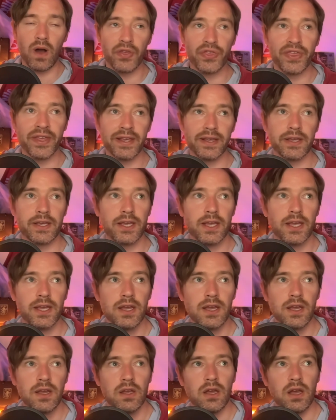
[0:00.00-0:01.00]
think
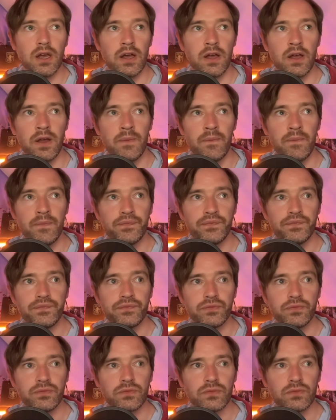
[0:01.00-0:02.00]
Leon
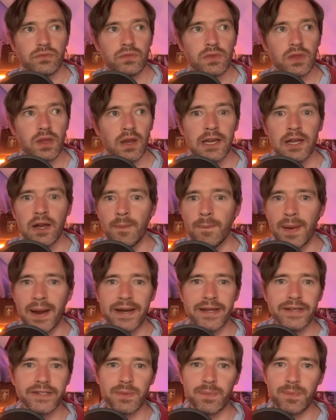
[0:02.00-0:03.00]
Bailey
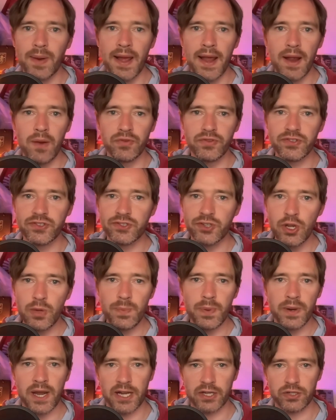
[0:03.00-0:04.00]
is a player with
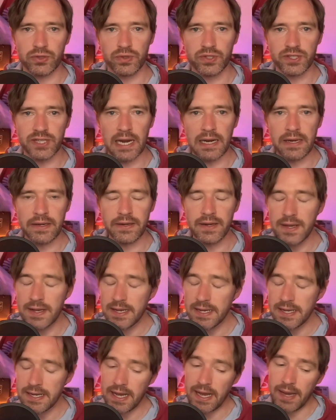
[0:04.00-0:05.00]
supernatural talent.
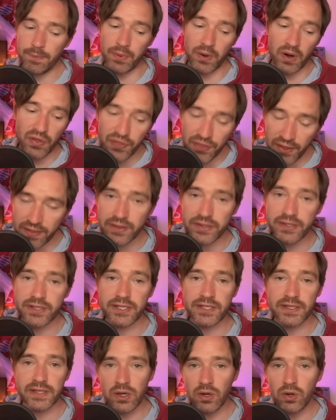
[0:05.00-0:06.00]
But I think there's
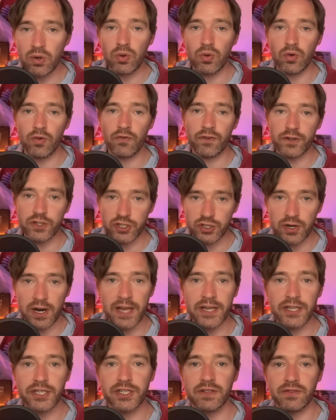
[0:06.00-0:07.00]
still
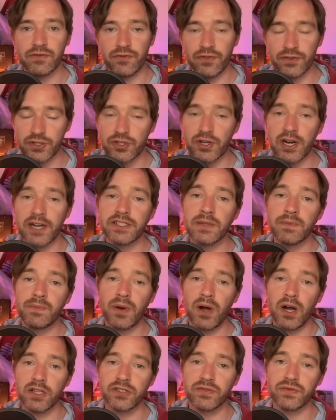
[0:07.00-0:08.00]
frustrating
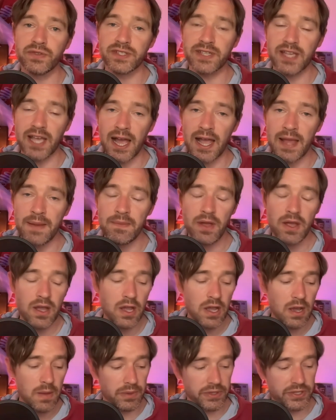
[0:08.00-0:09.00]
parts of his game.
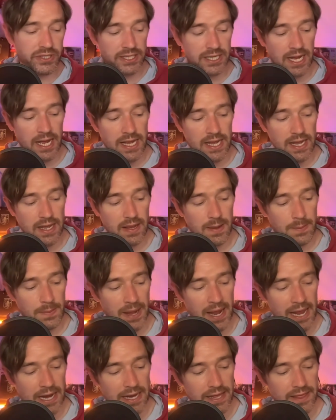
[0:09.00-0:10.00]
But today,
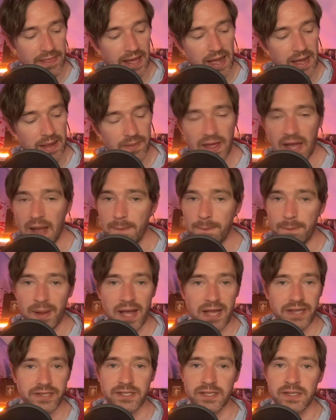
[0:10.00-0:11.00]
Bailey, that
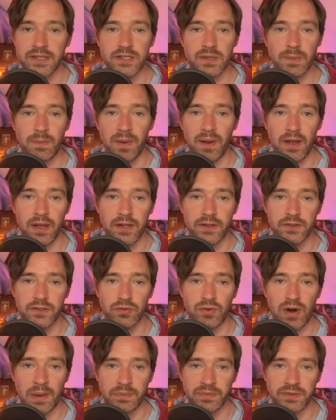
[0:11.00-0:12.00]
pass into
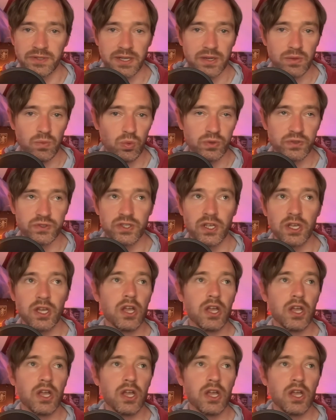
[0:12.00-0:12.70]
Ramsey was